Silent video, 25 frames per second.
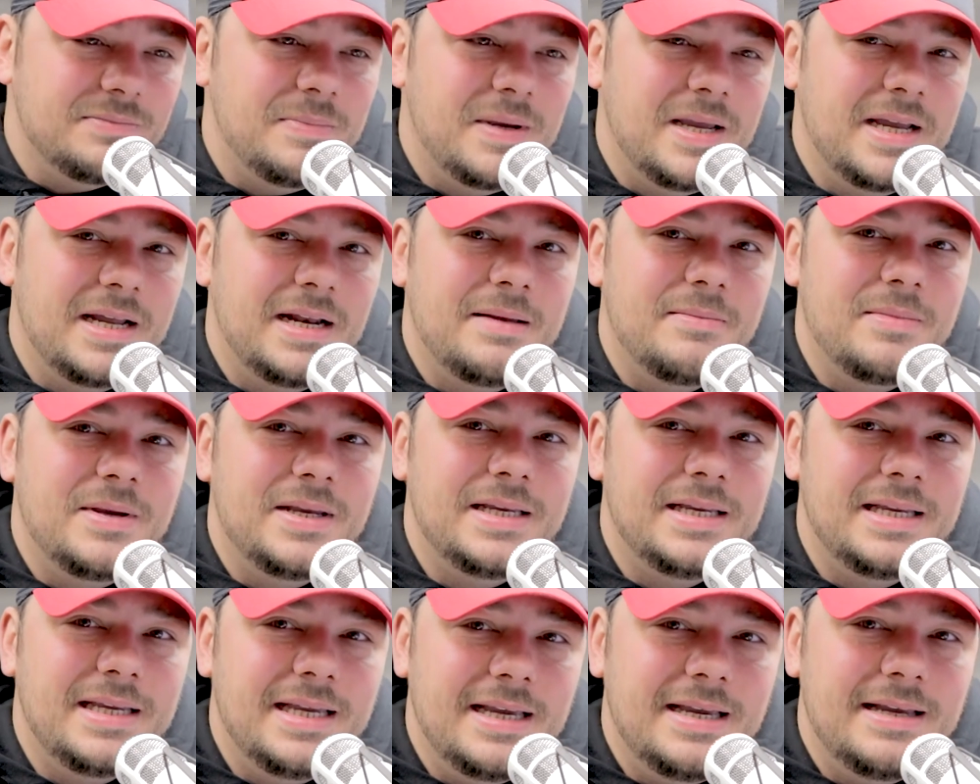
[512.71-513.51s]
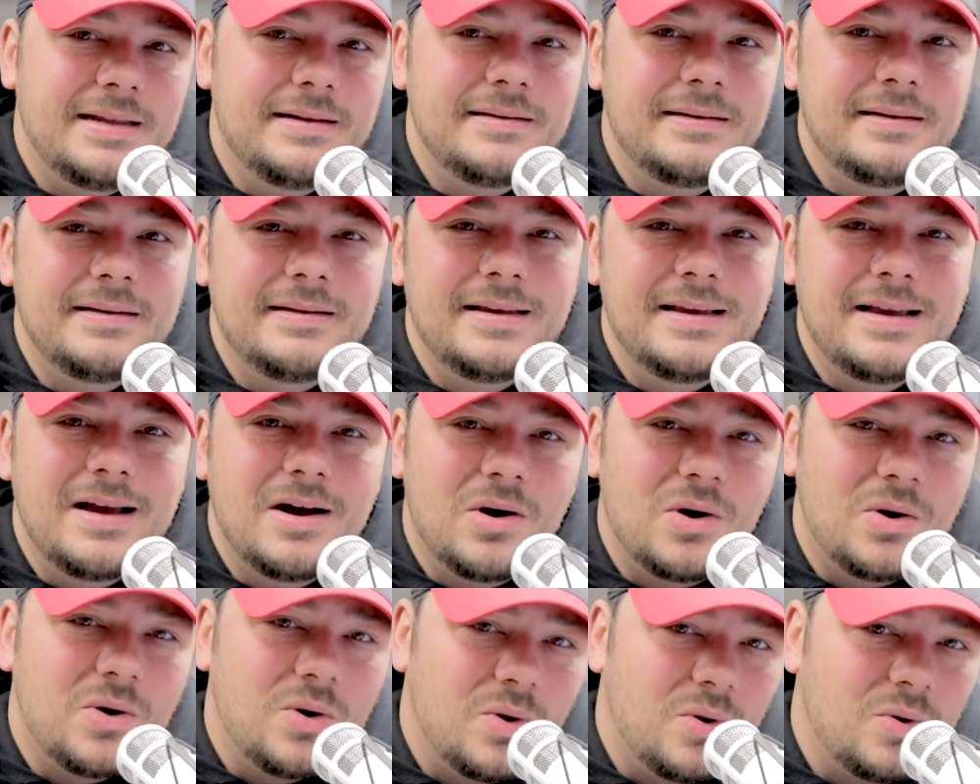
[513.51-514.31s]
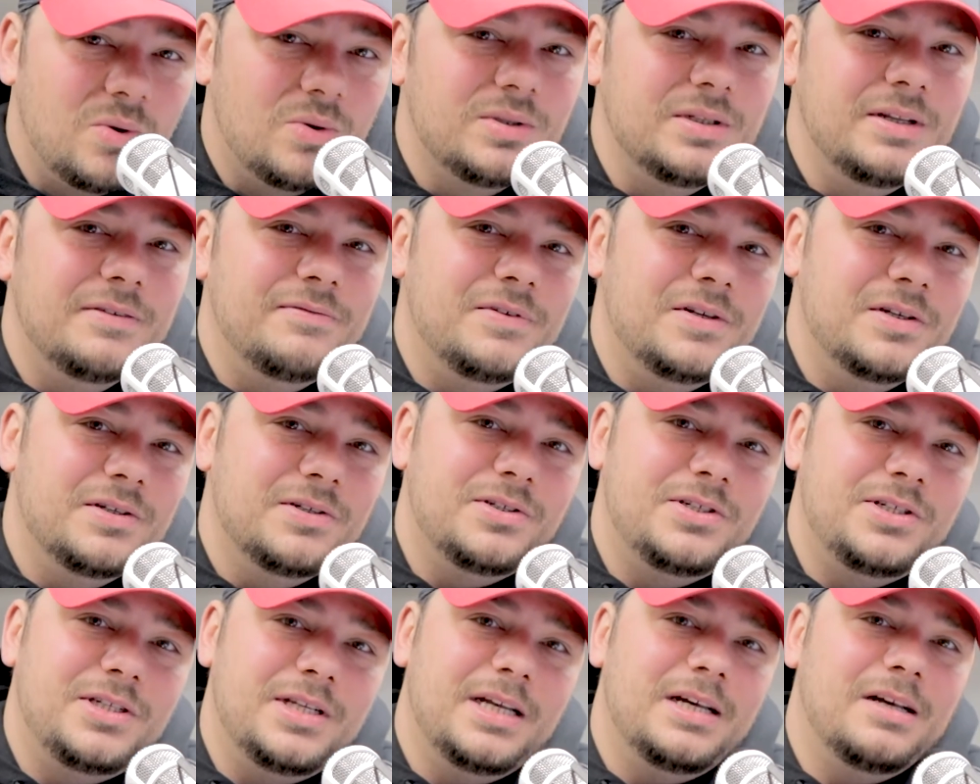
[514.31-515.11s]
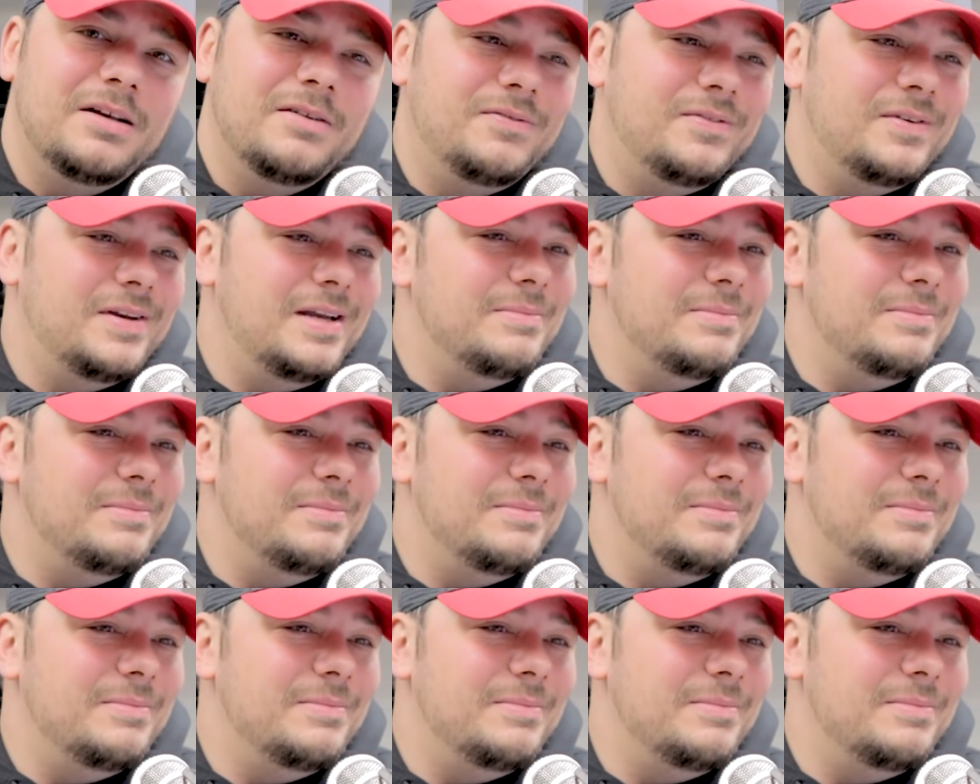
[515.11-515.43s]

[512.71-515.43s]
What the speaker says: man, I mean, get a hold of yourself.